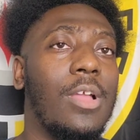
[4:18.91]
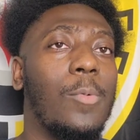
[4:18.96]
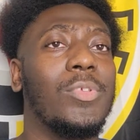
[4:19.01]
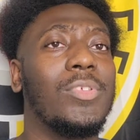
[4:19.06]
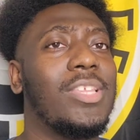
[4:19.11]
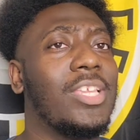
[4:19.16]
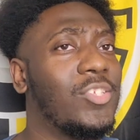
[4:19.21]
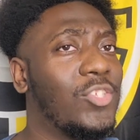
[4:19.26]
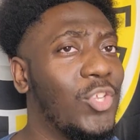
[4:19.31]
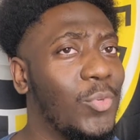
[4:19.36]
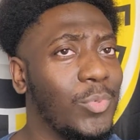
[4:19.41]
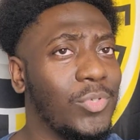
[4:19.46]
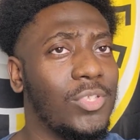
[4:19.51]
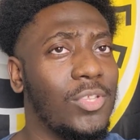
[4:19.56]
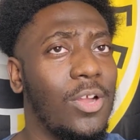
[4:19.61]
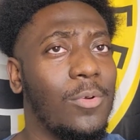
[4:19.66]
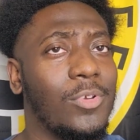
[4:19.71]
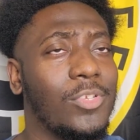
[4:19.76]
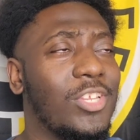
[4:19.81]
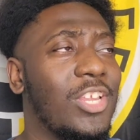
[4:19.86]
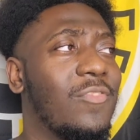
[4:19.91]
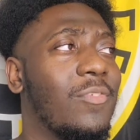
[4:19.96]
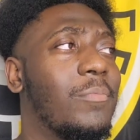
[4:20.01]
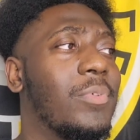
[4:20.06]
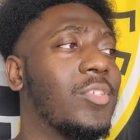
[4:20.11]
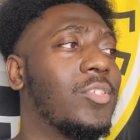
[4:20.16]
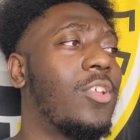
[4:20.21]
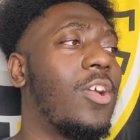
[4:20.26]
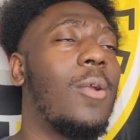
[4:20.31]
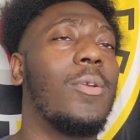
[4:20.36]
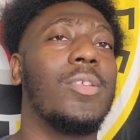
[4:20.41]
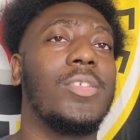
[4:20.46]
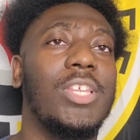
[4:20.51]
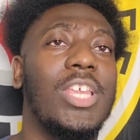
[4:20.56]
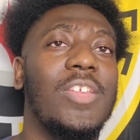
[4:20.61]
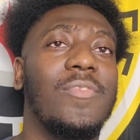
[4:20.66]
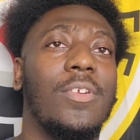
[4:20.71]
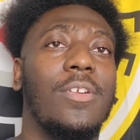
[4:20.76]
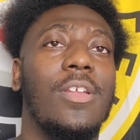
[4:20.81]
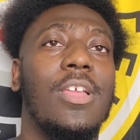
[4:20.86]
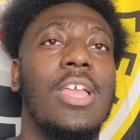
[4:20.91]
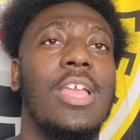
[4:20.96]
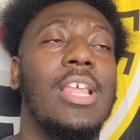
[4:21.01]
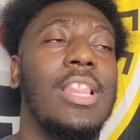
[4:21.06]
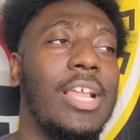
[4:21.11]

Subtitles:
I'm gonna say superstar receiver, but star receiver,